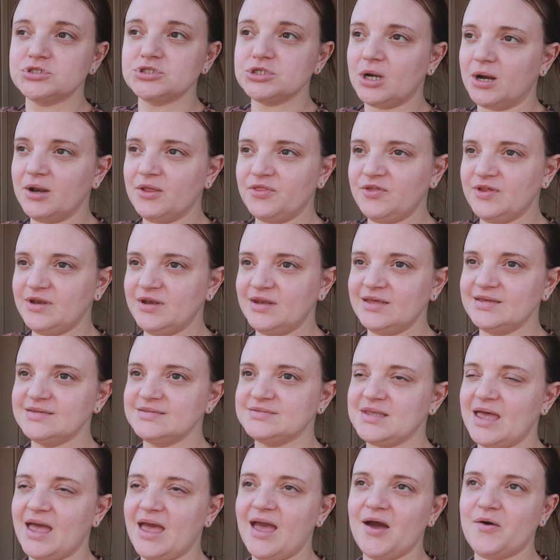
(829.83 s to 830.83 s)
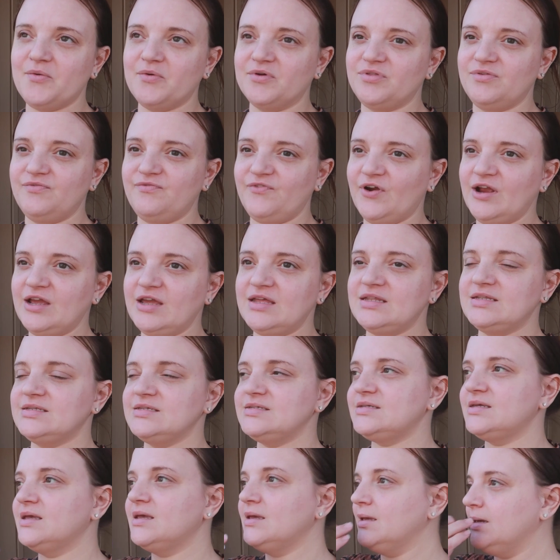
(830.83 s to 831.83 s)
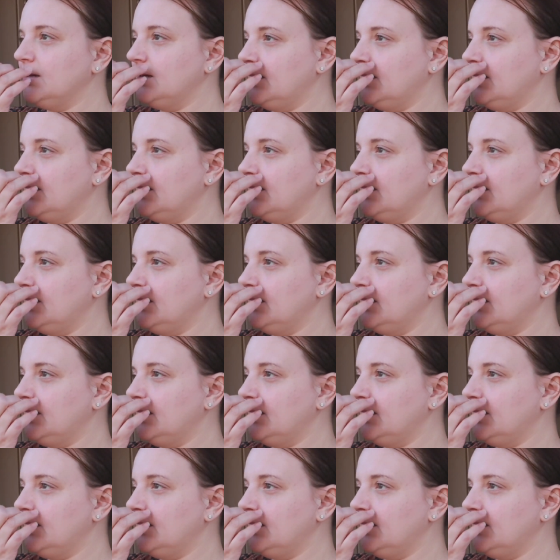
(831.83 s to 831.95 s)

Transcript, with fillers: Jonathan is out with friends